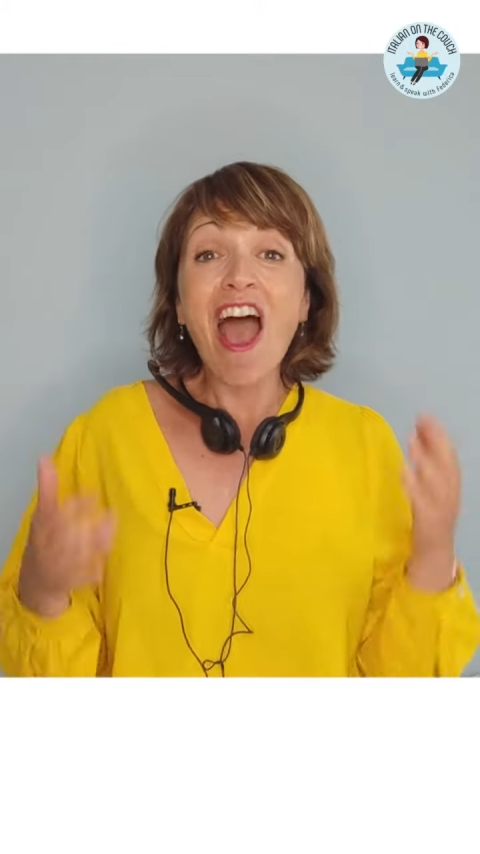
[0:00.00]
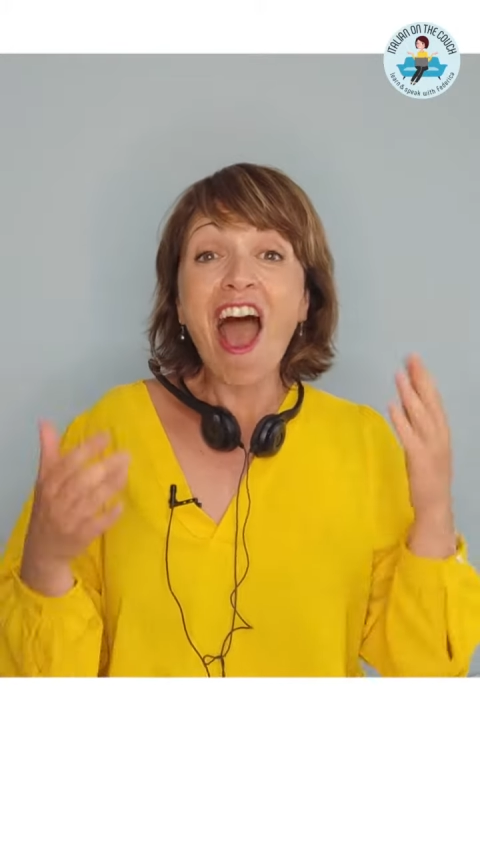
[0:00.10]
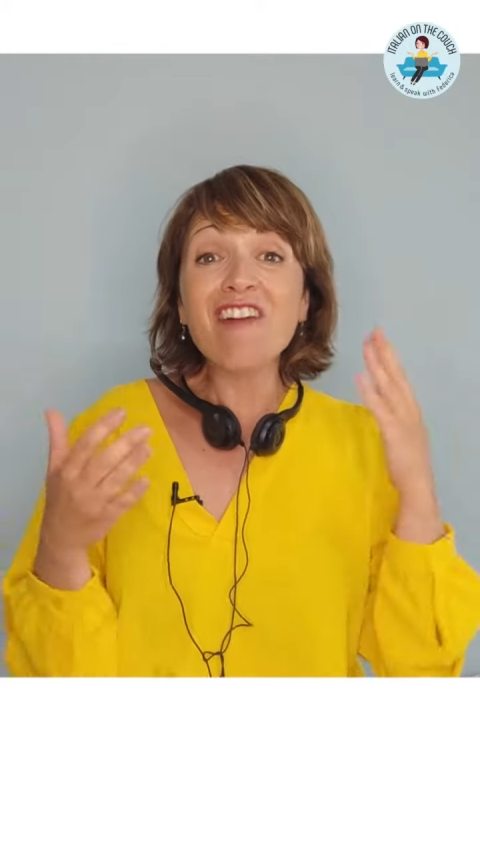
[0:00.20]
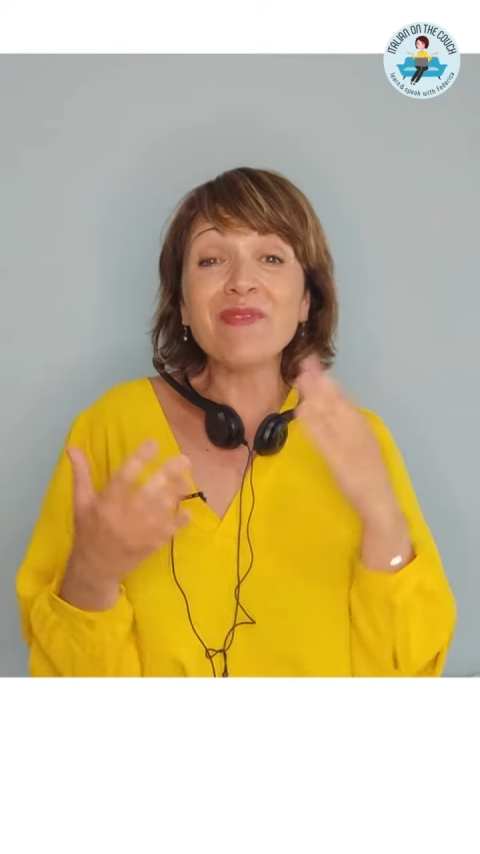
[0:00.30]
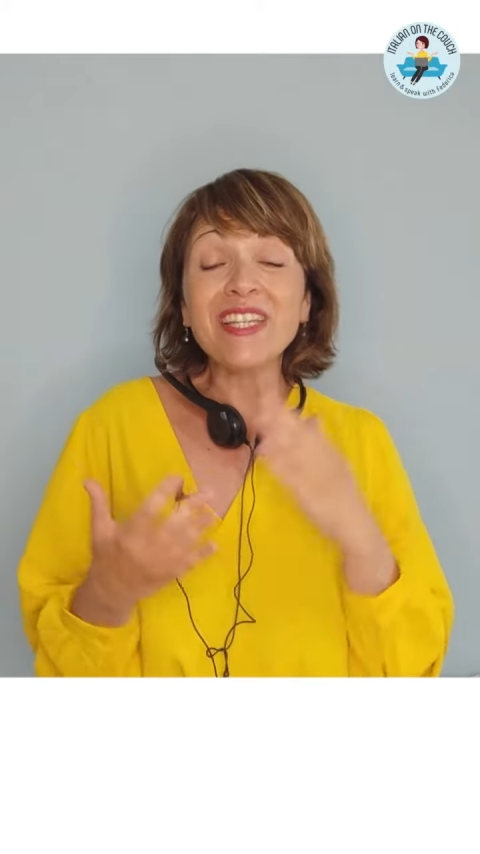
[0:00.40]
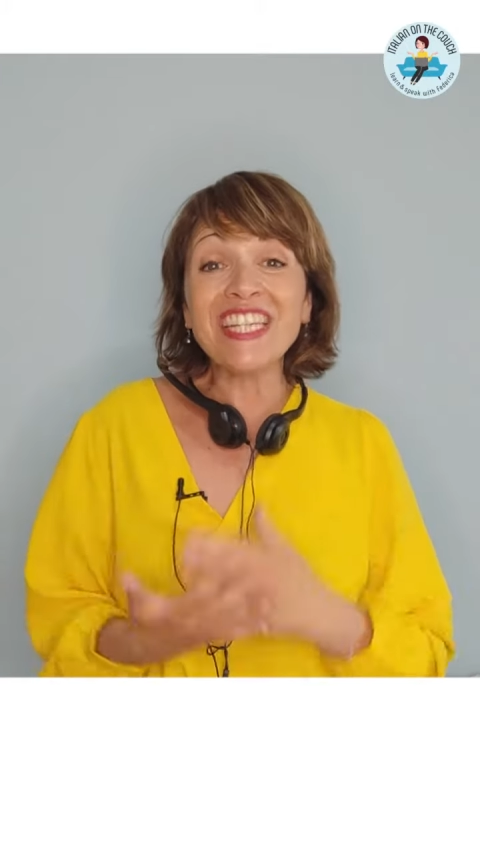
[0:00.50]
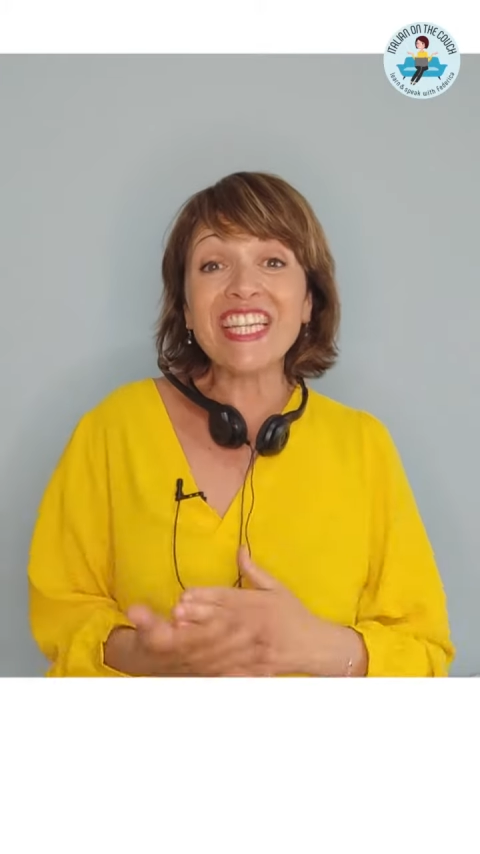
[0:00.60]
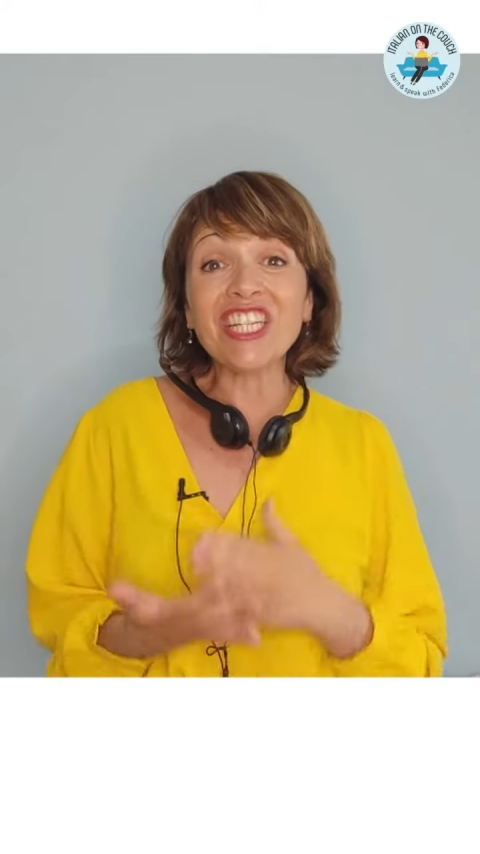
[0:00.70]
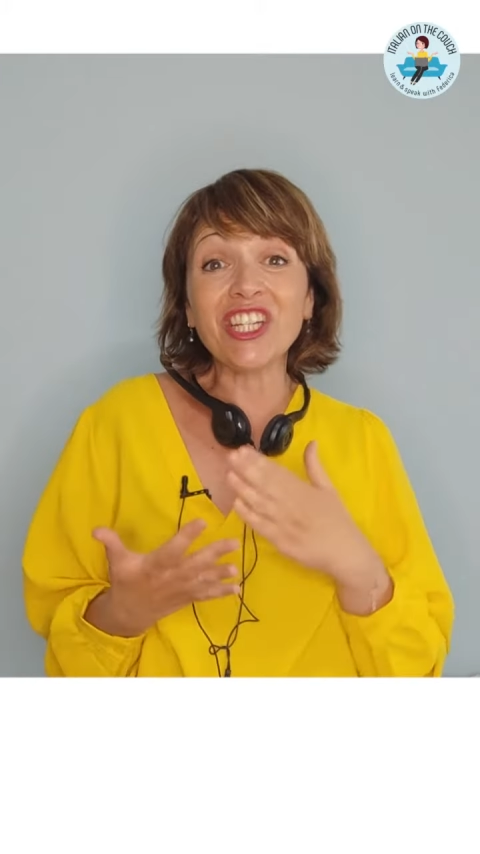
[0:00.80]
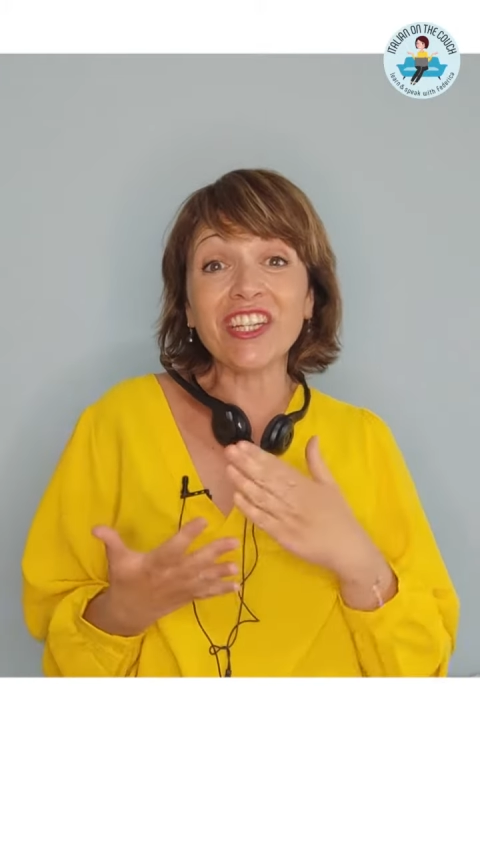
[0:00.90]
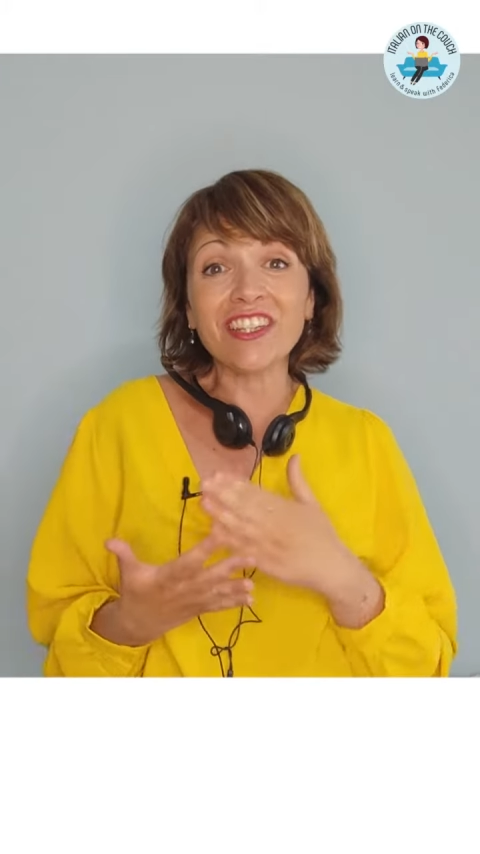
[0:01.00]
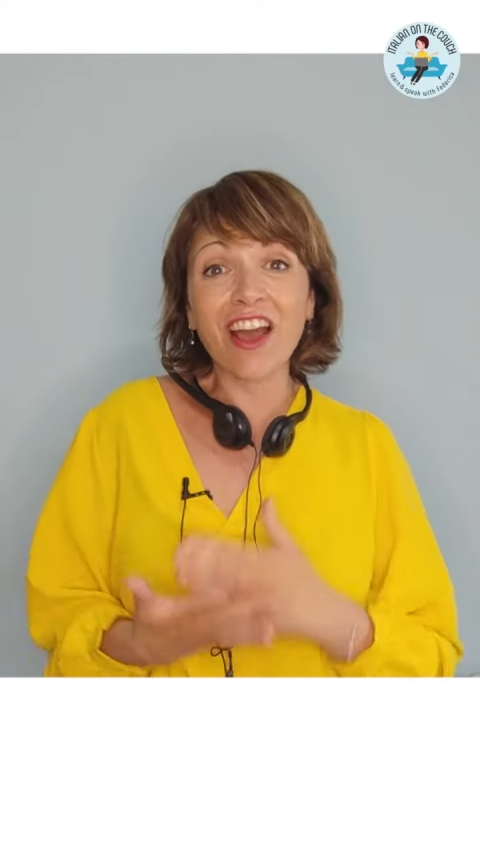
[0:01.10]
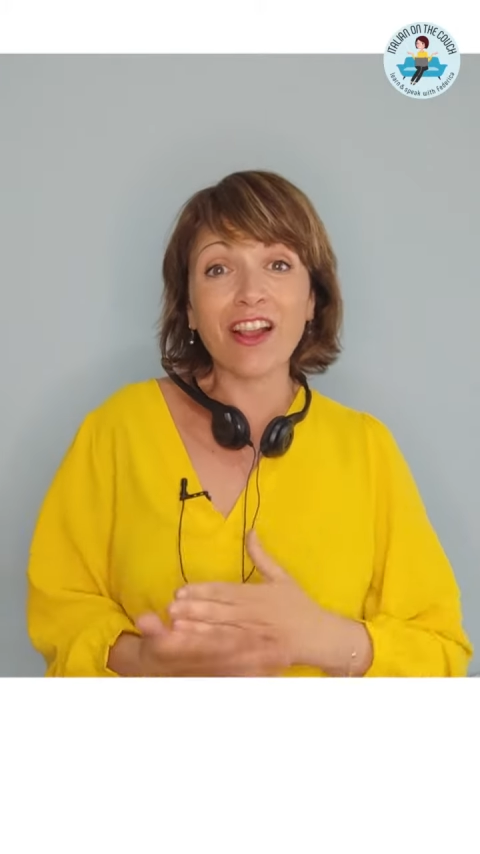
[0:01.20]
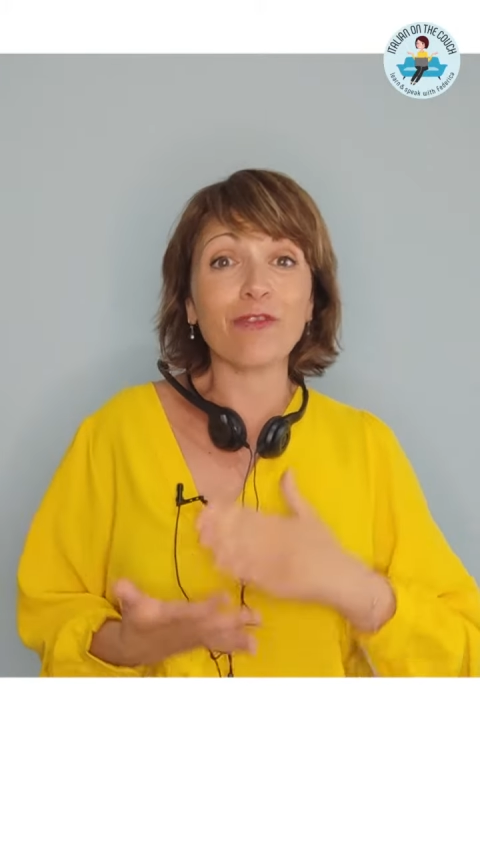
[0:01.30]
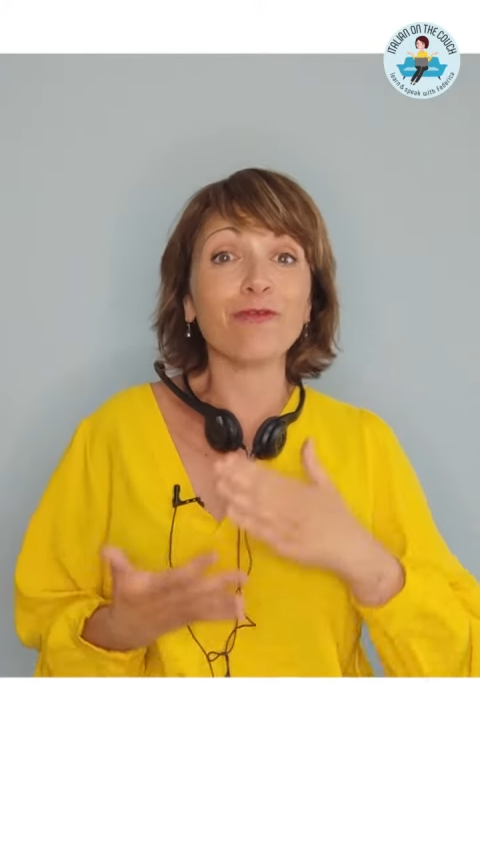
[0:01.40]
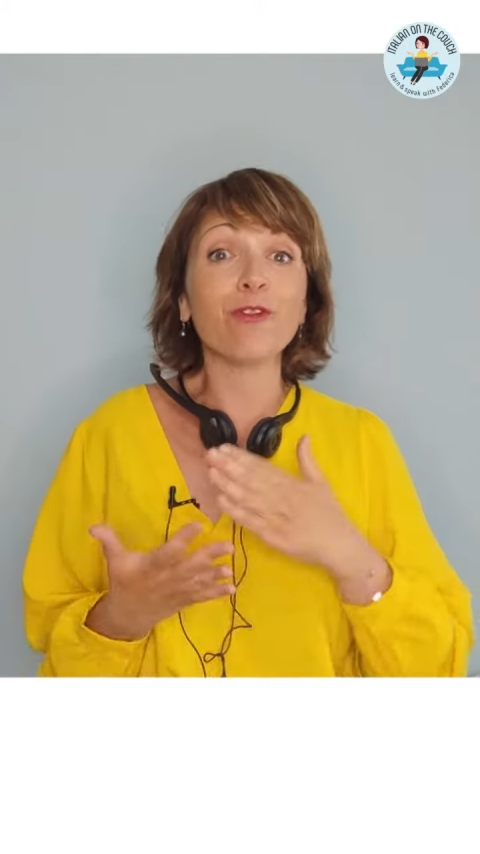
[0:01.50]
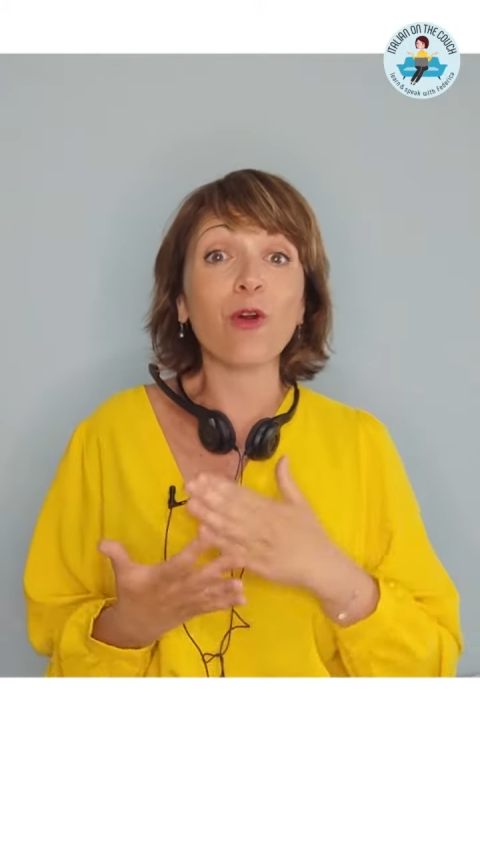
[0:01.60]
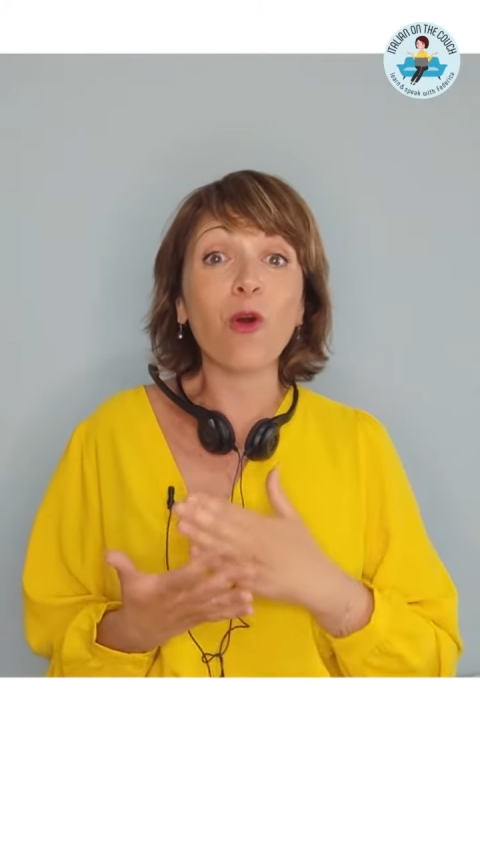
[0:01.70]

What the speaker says: I've been teaching Italian for